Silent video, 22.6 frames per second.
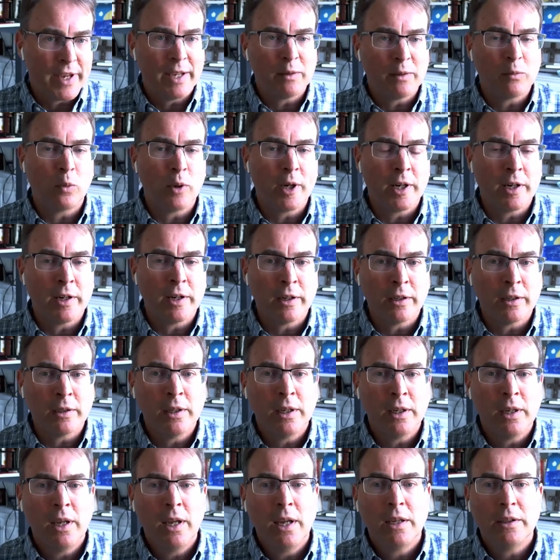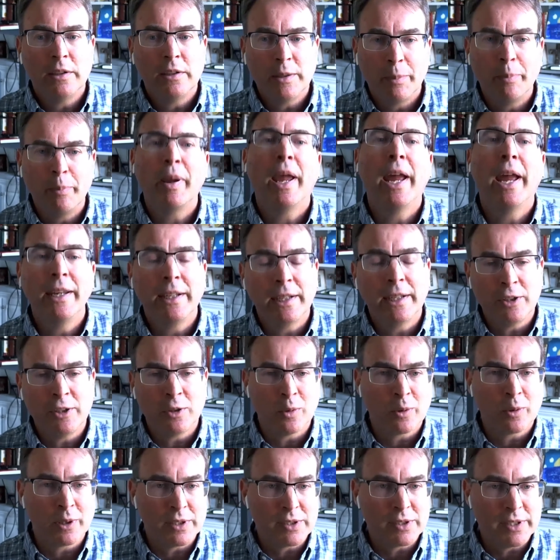of that, where depending
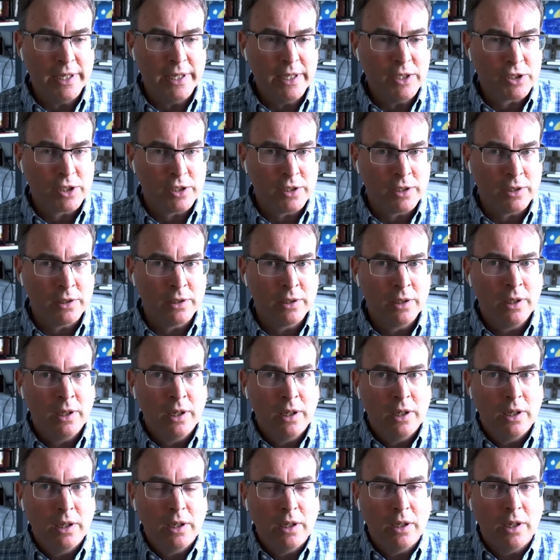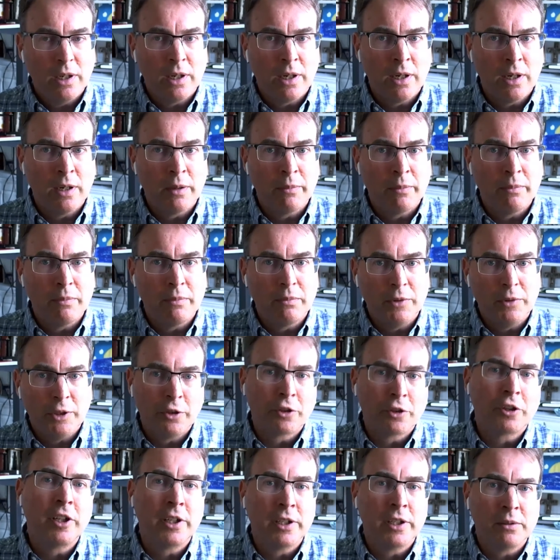on your organization, um,
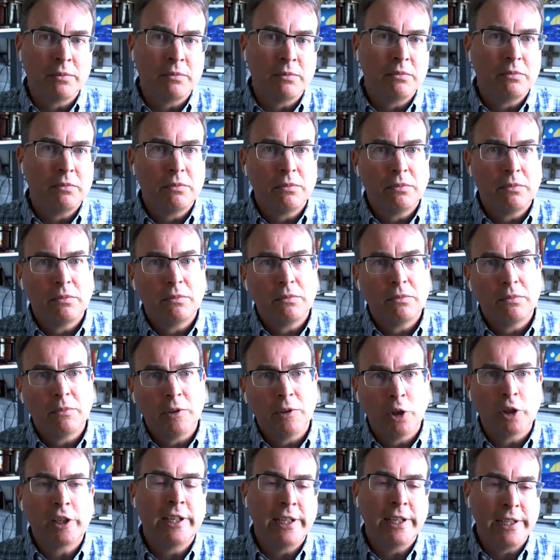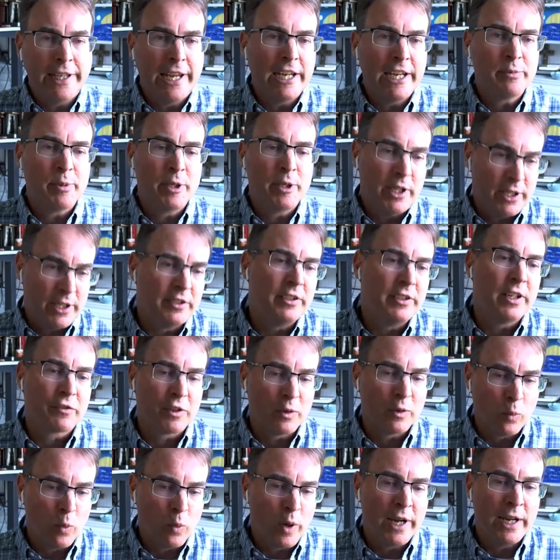you're going to look at engagement in a
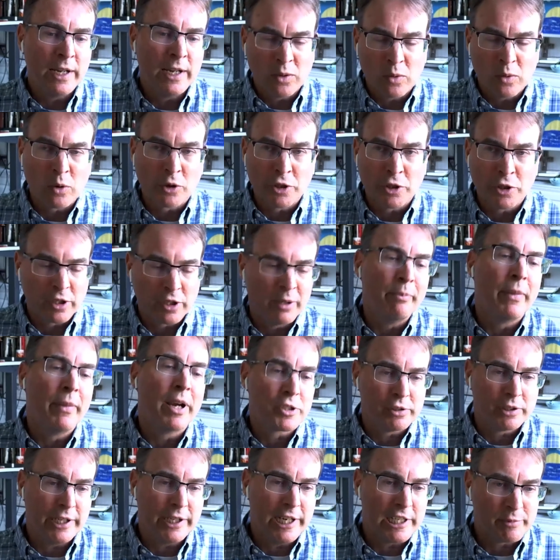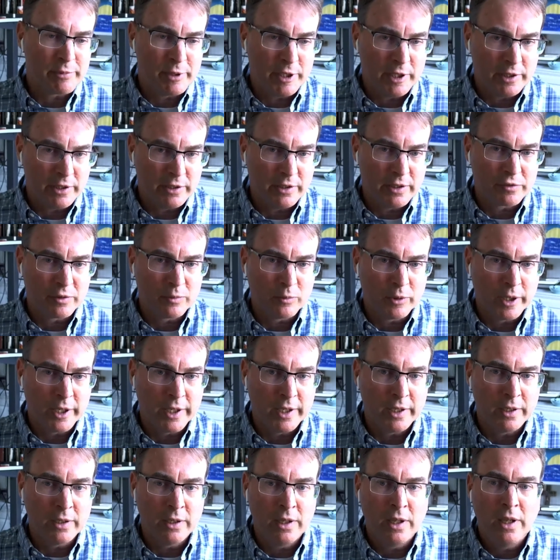different way, or you're going to measure engagement in a different
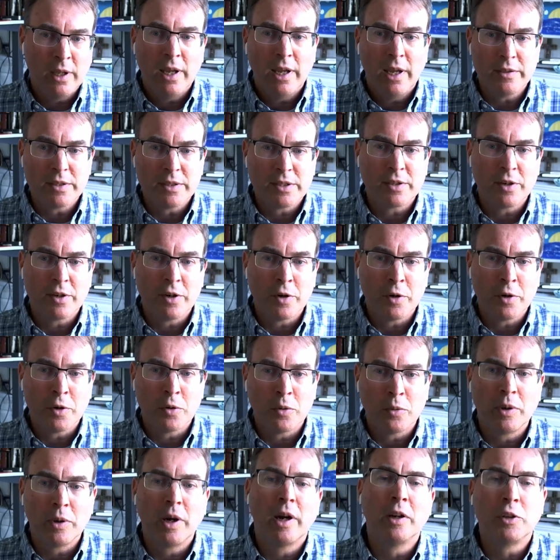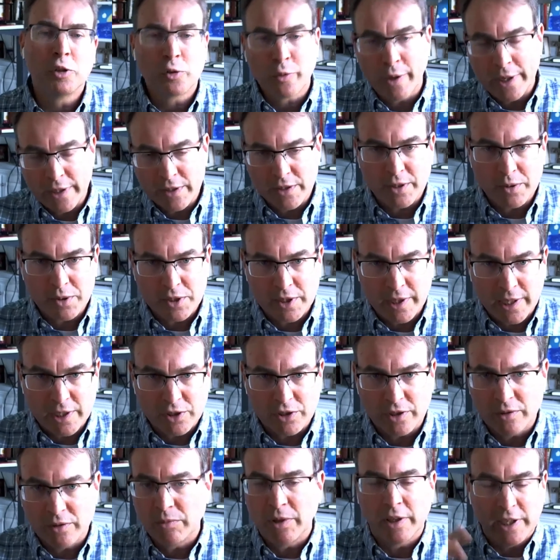way. And so a trade
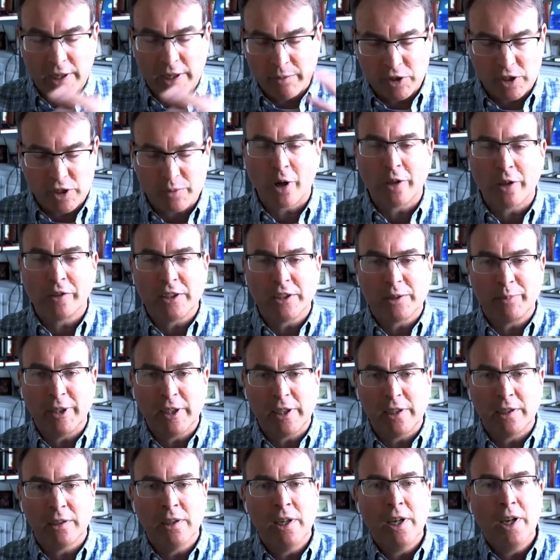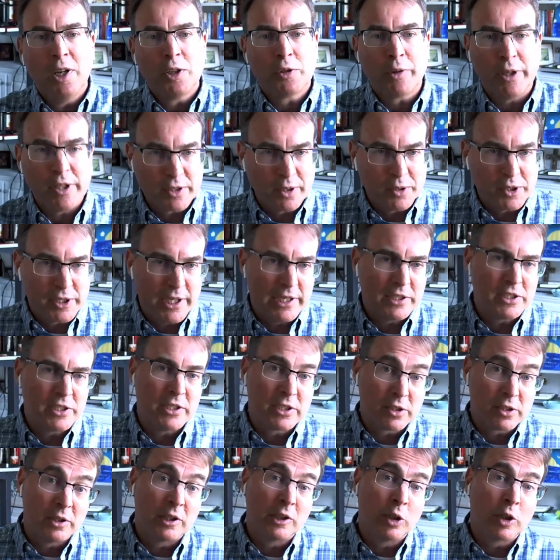association, again, just broadly speaking, trade
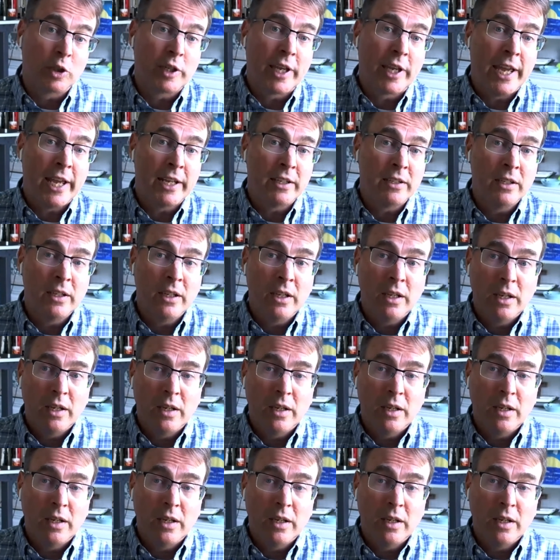association is going to look at